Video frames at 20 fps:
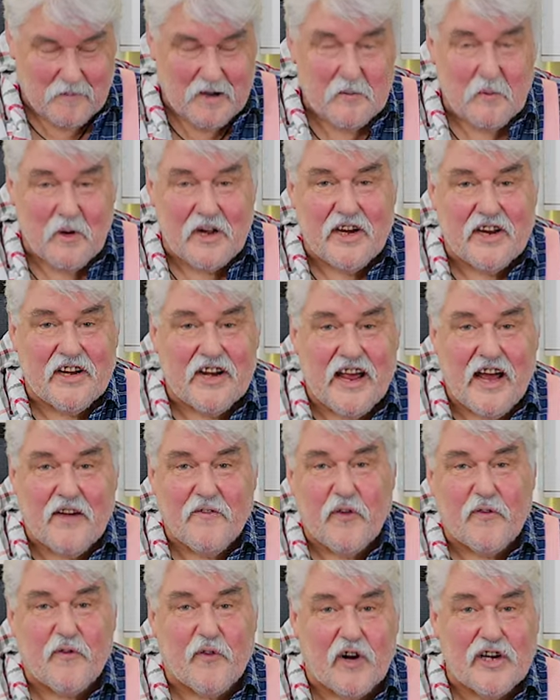I mean, we didn't
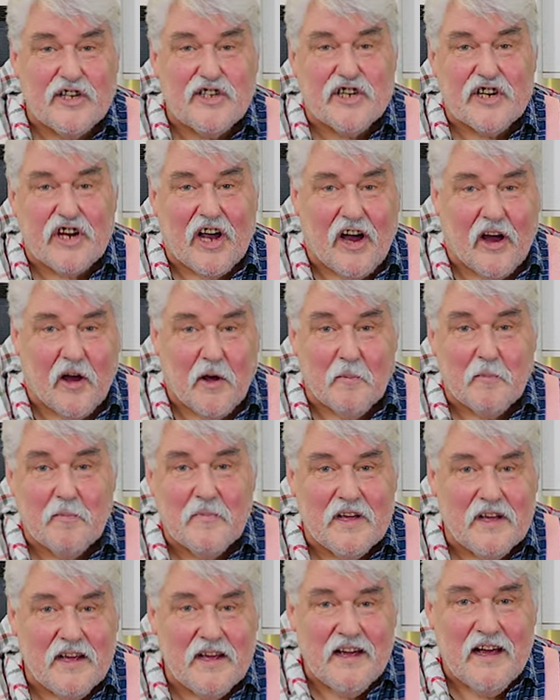have a fridge at home
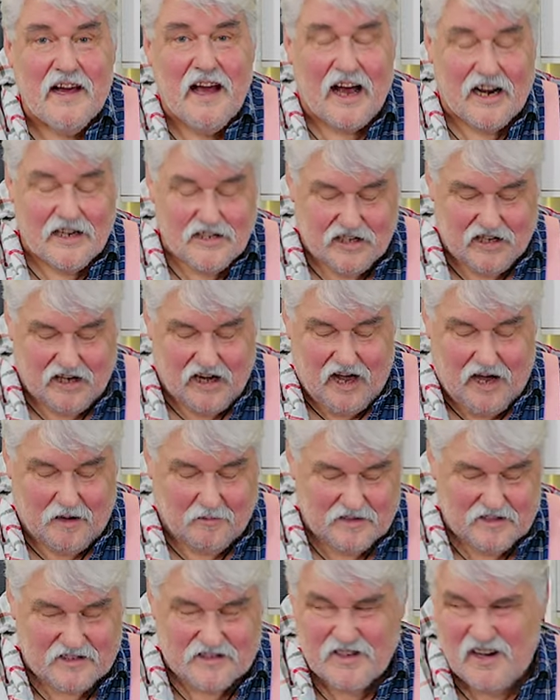until I
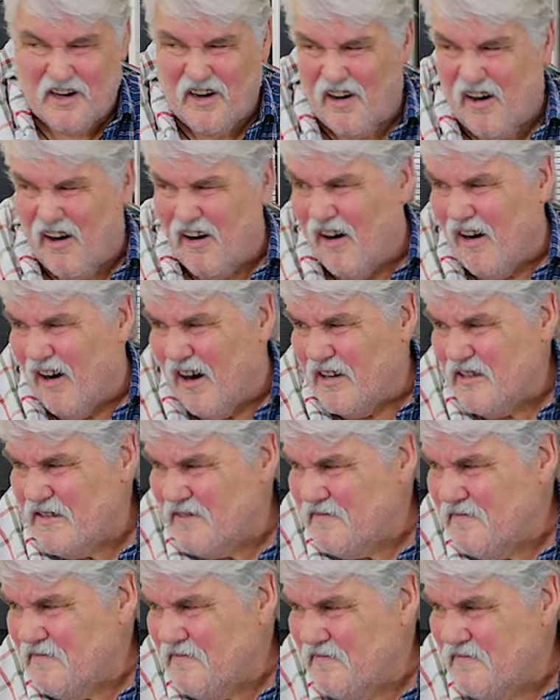was, oh,
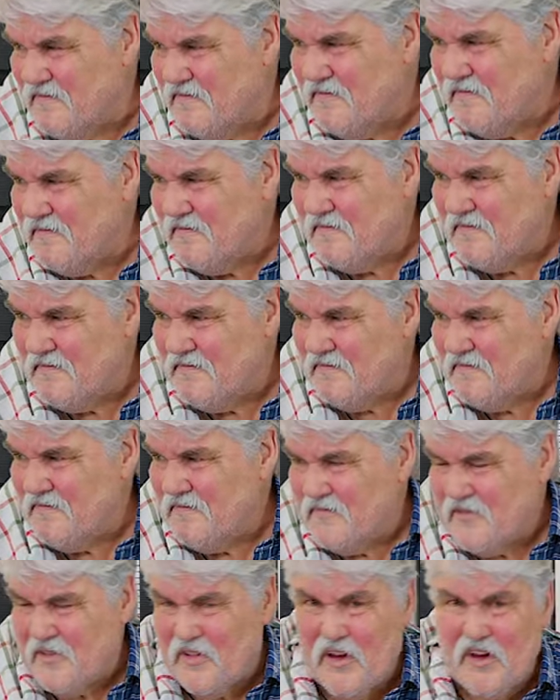
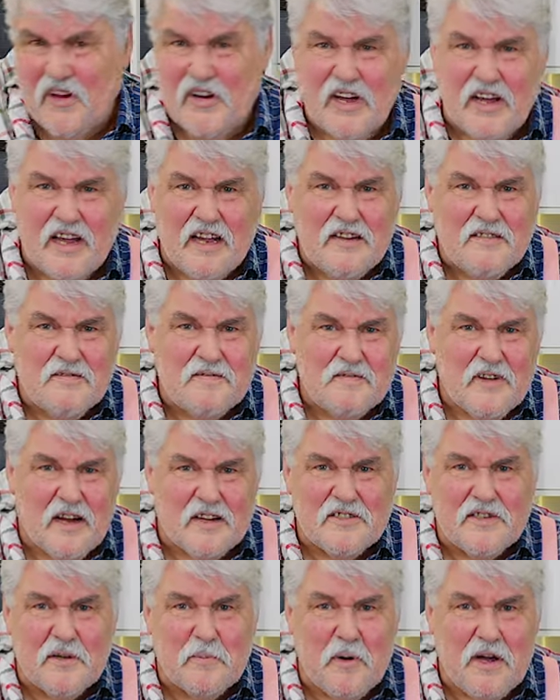13,
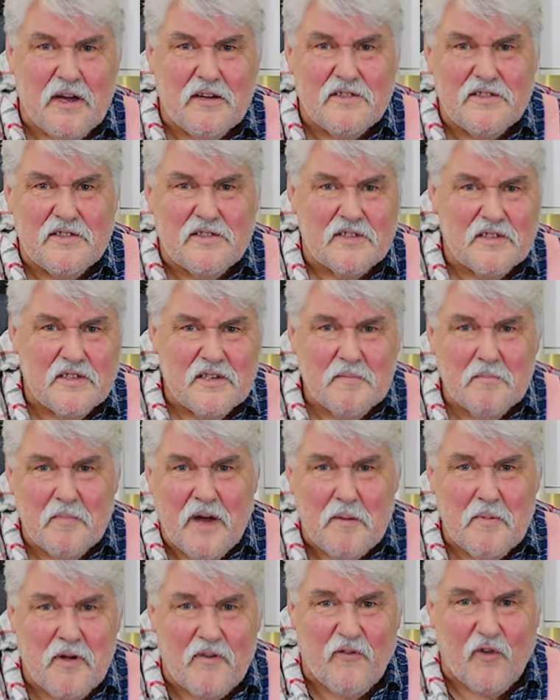I suppose,
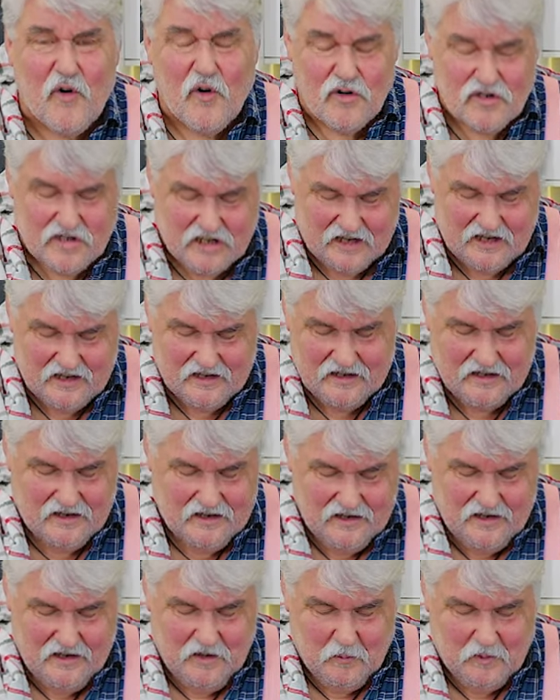maybe 14.
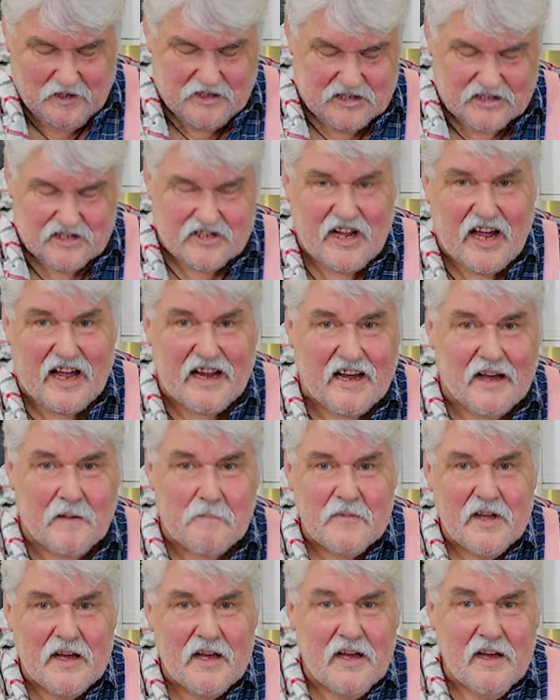We just had a,
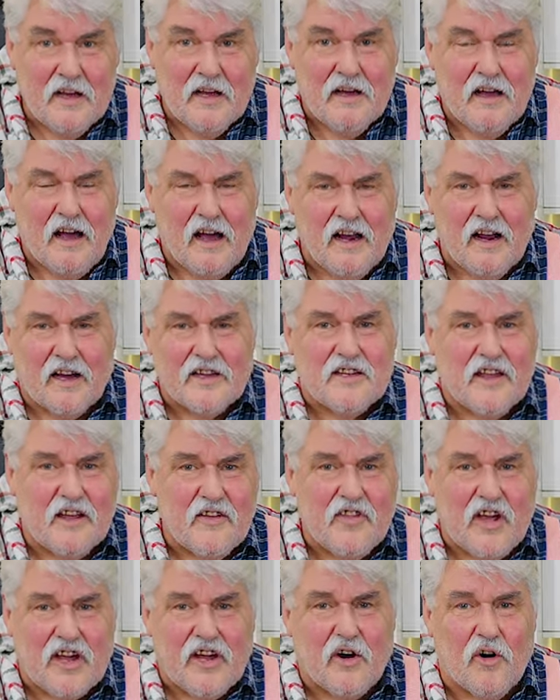and I
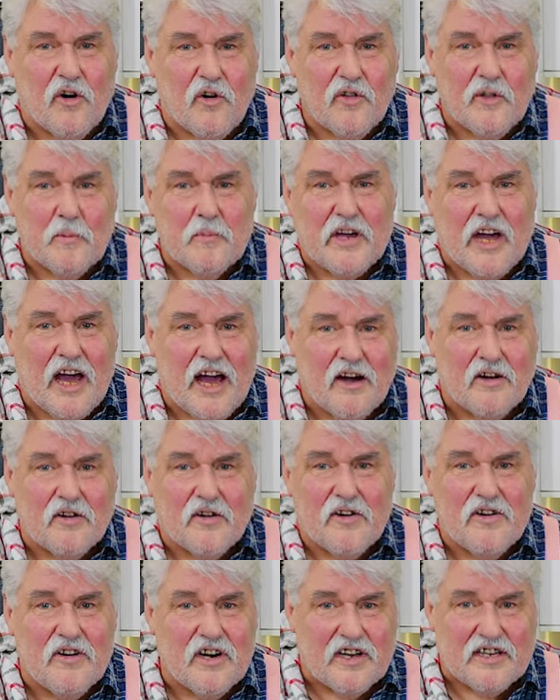think they call them
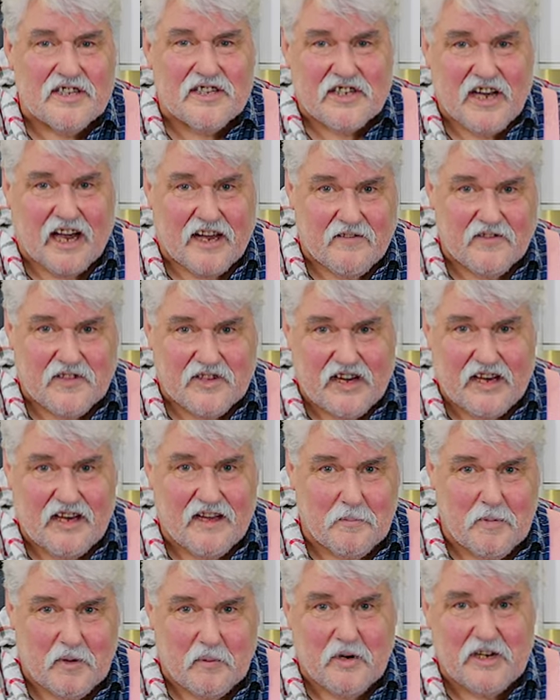Kalgoorlie safes
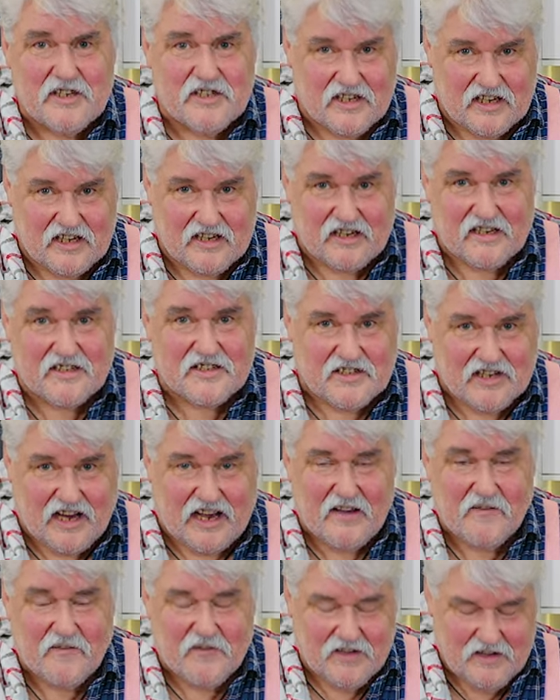here, but we just had a
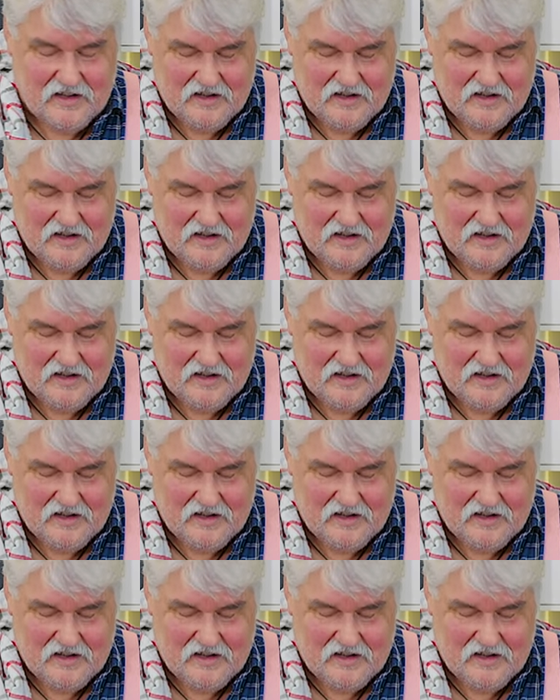safe